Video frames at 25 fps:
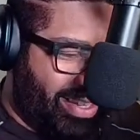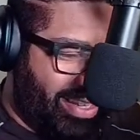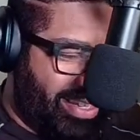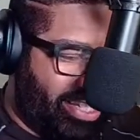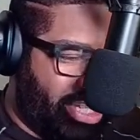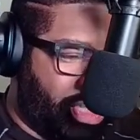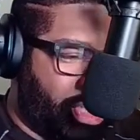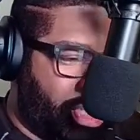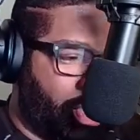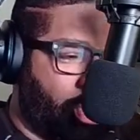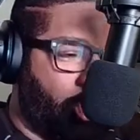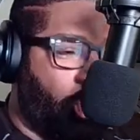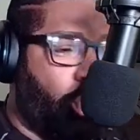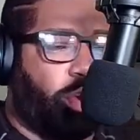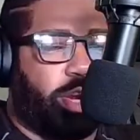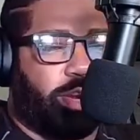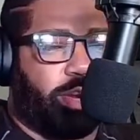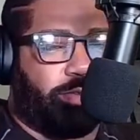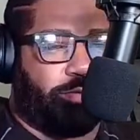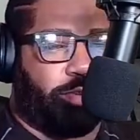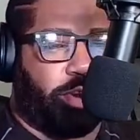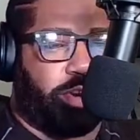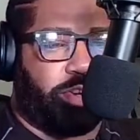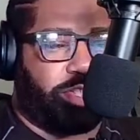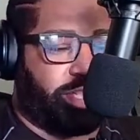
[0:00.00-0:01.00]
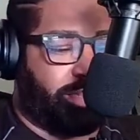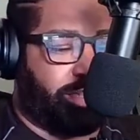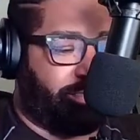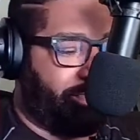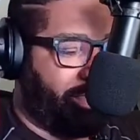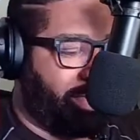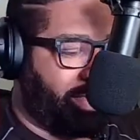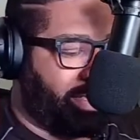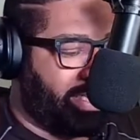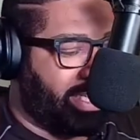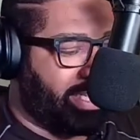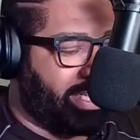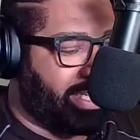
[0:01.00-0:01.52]
distorted version,
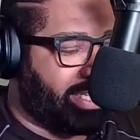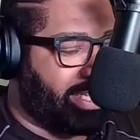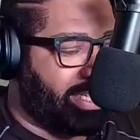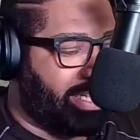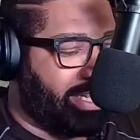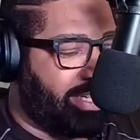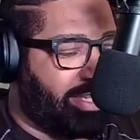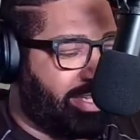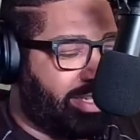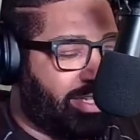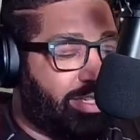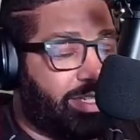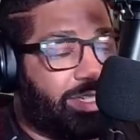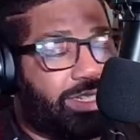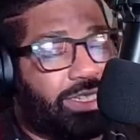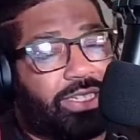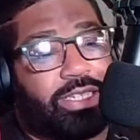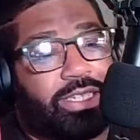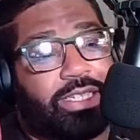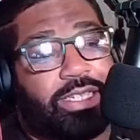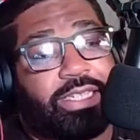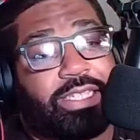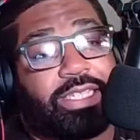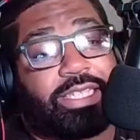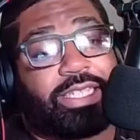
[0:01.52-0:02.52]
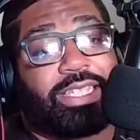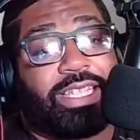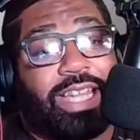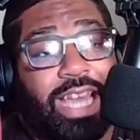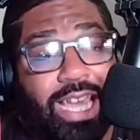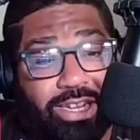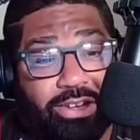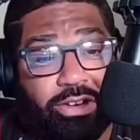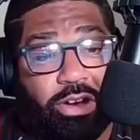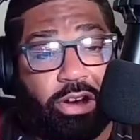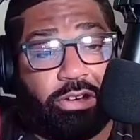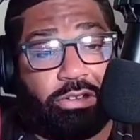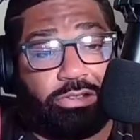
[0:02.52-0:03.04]
but just the
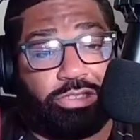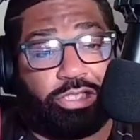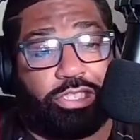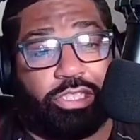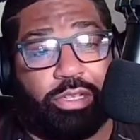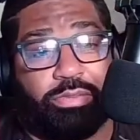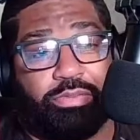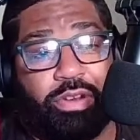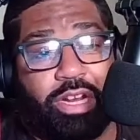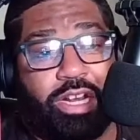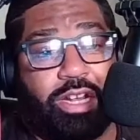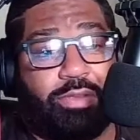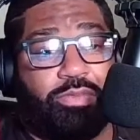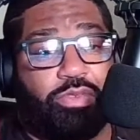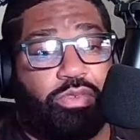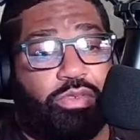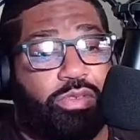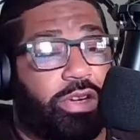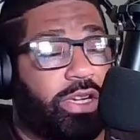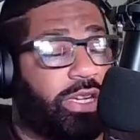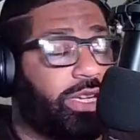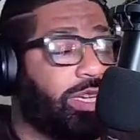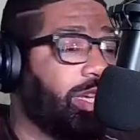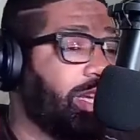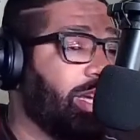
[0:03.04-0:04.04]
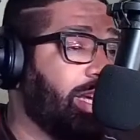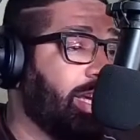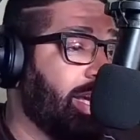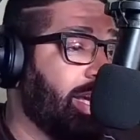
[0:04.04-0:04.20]
slight auto-tune to bring him on